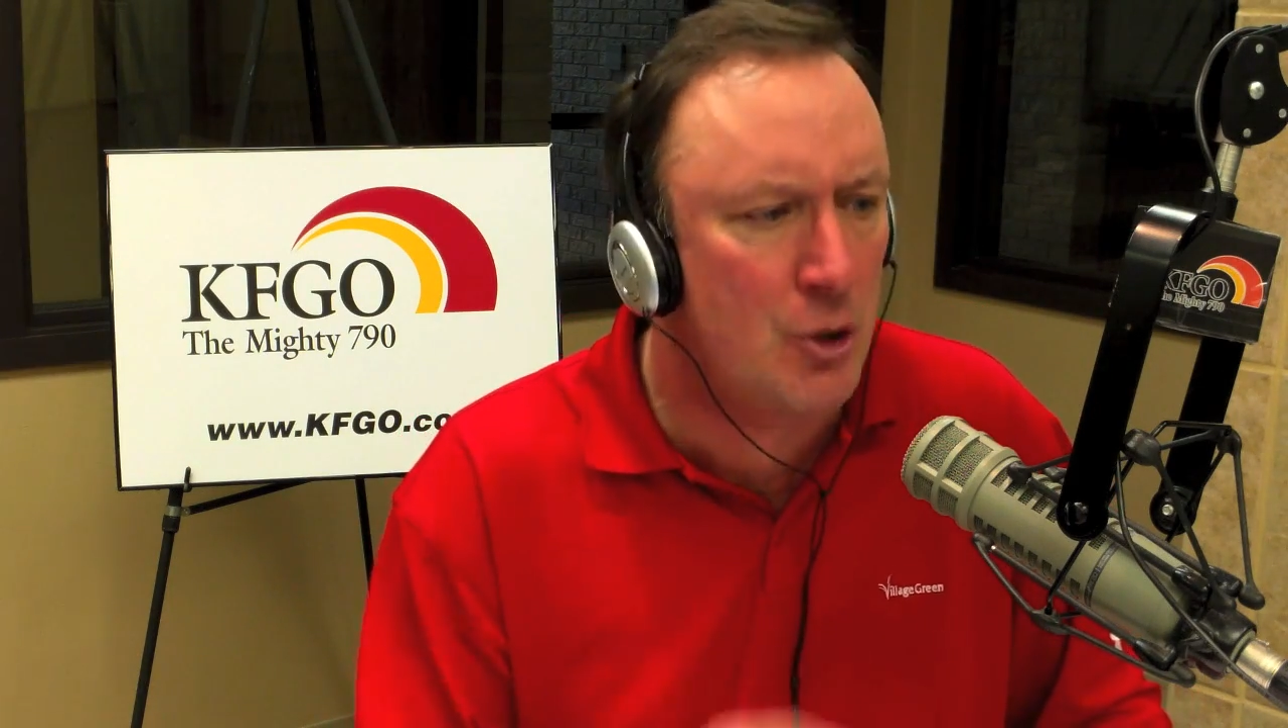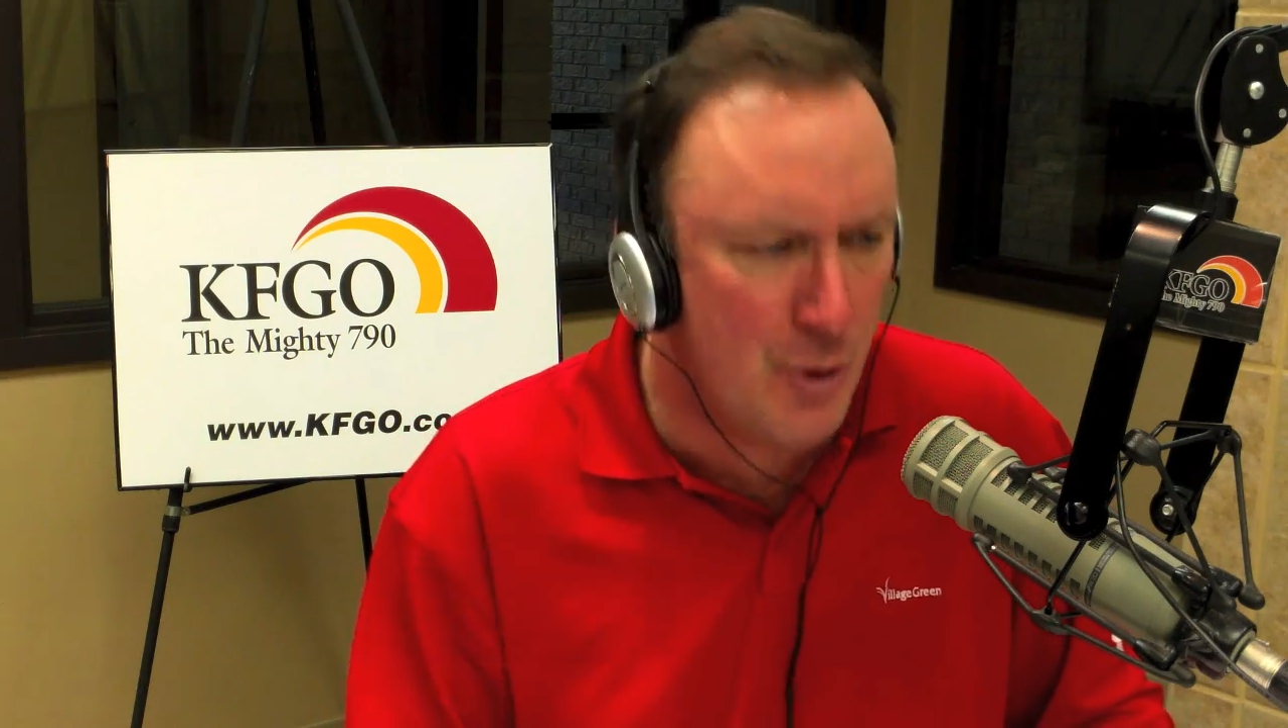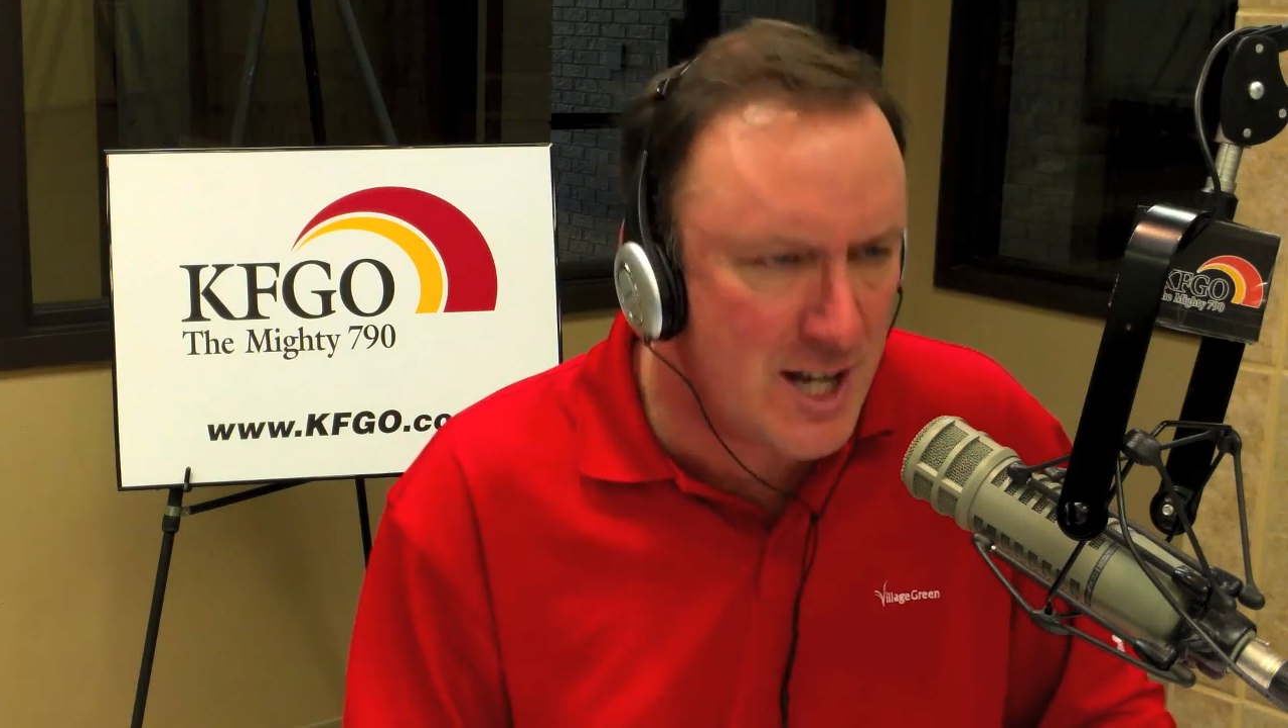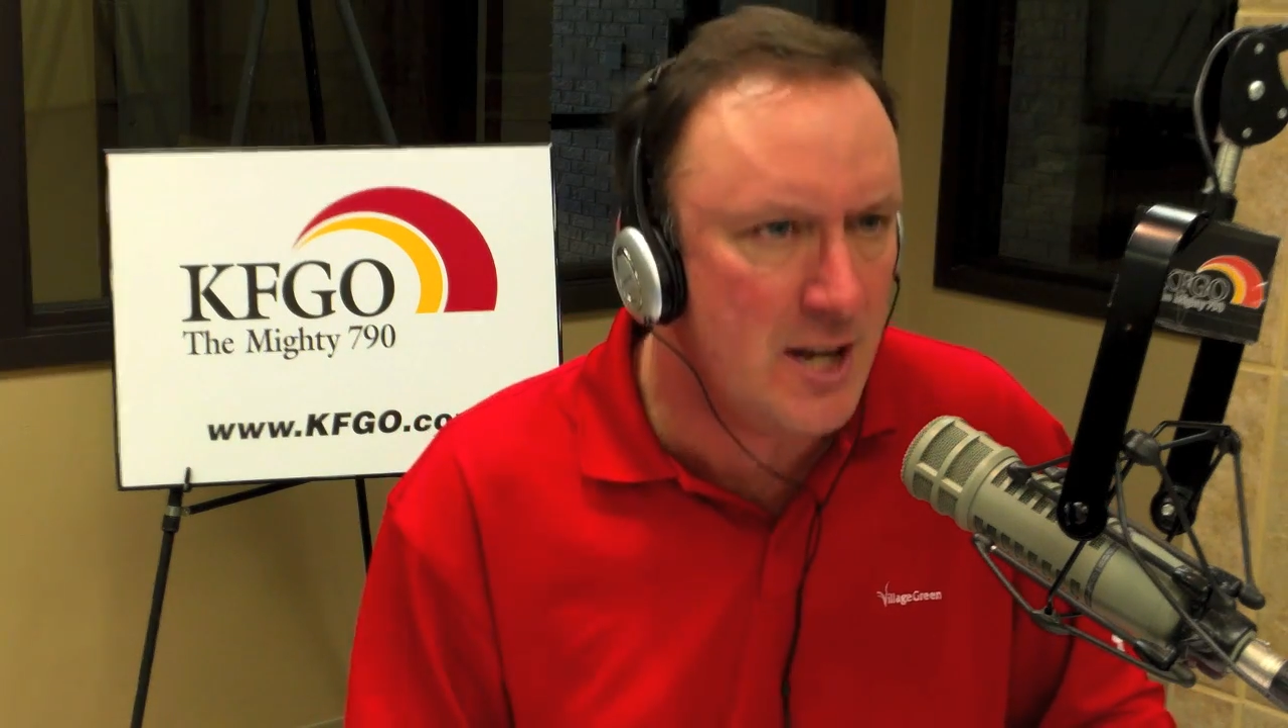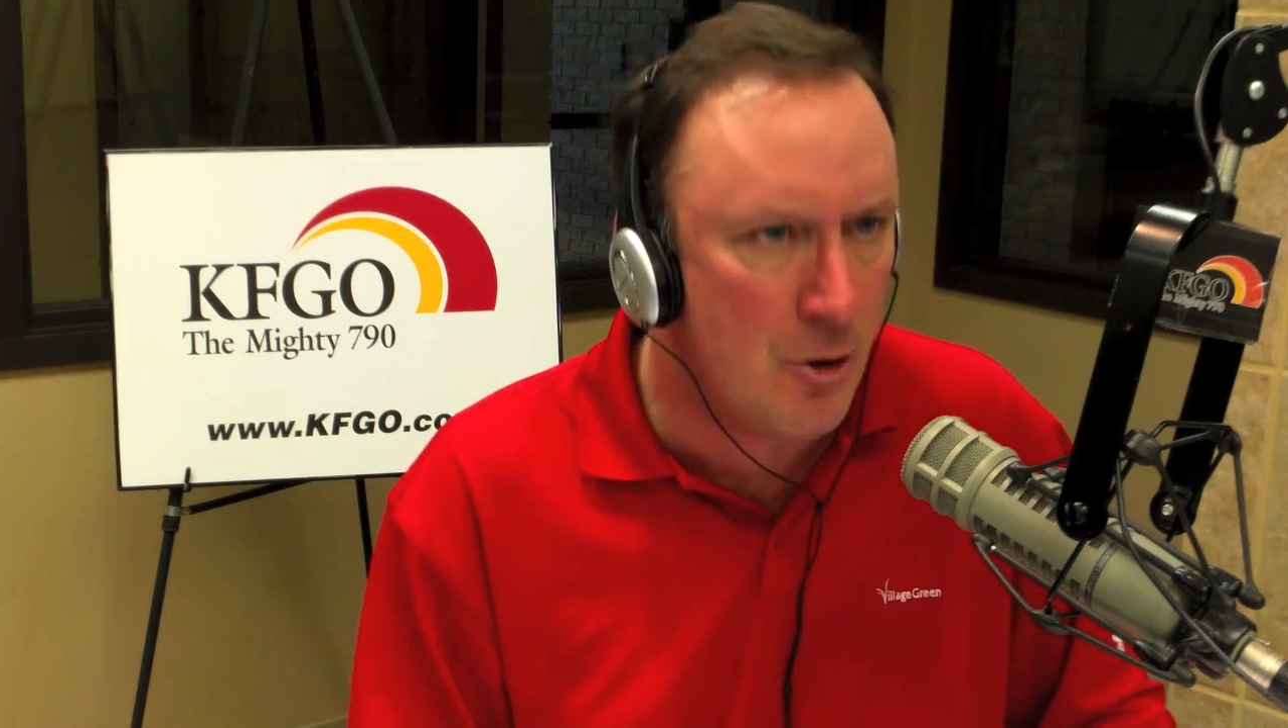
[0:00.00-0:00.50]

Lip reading: greedy,